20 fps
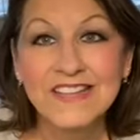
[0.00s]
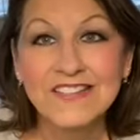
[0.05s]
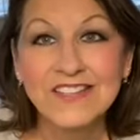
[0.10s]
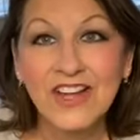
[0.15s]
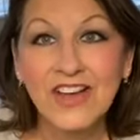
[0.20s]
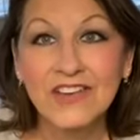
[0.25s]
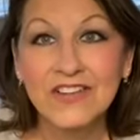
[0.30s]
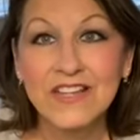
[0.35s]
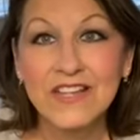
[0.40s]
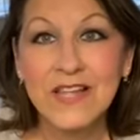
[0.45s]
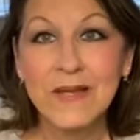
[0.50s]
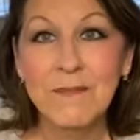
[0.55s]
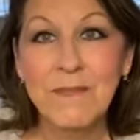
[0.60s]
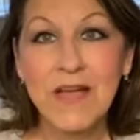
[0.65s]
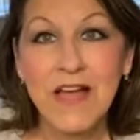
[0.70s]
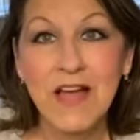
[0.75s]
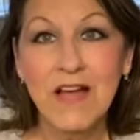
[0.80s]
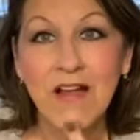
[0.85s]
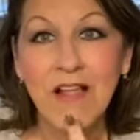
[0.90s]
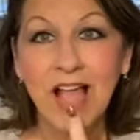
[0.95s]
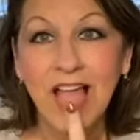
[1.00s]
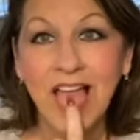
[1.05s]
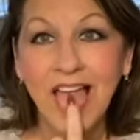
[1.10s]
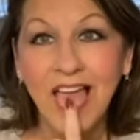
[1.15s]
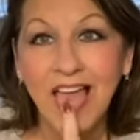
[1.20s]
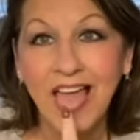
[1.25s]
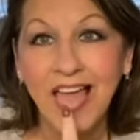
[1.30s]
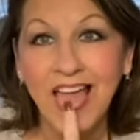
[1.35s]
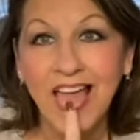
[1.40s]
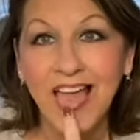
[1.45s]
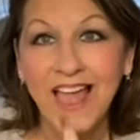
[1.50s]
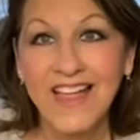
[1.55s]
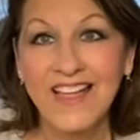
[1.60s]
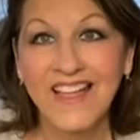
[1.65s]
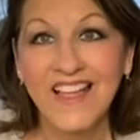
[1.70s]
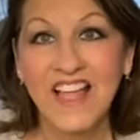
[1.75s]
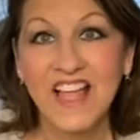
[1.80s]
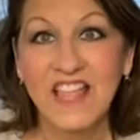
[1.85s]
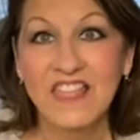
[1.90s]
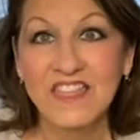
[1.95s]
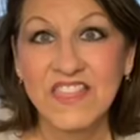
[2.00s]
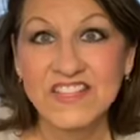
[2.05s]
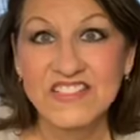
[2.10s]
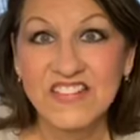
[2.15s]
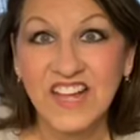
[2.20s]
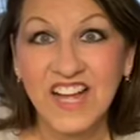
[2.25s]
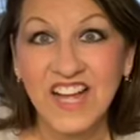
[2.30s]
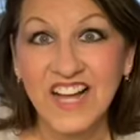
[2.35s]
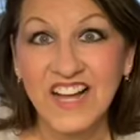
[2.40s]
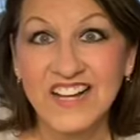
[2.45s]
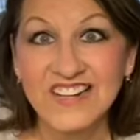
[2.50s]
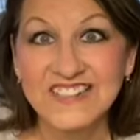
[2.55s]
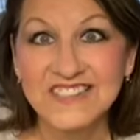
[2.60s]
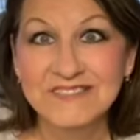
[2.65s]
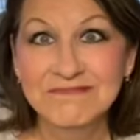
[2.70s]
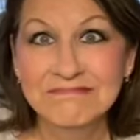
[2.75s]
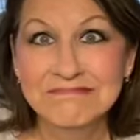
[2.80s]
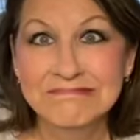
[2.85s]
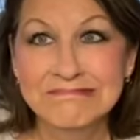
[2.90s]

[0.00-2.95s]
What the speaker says: talking about the tongue.